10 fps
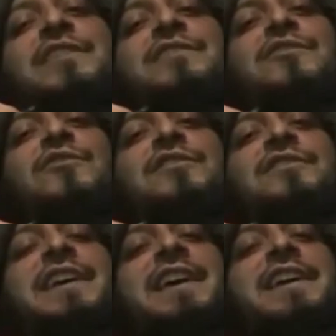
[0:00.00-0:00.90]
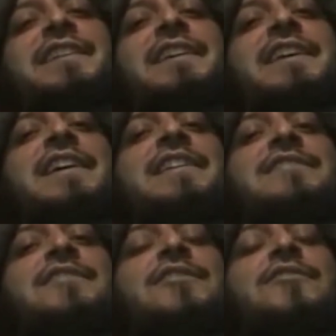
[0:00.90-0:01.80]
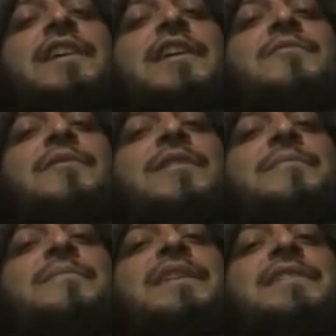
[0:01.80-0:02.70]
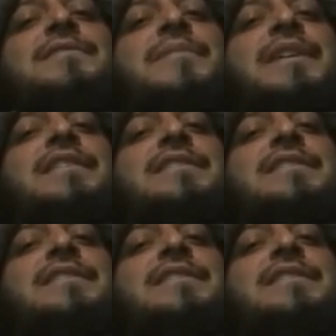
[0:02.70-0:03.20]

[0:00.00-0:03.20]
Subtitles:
ignore Danny, his career wouldn't be as big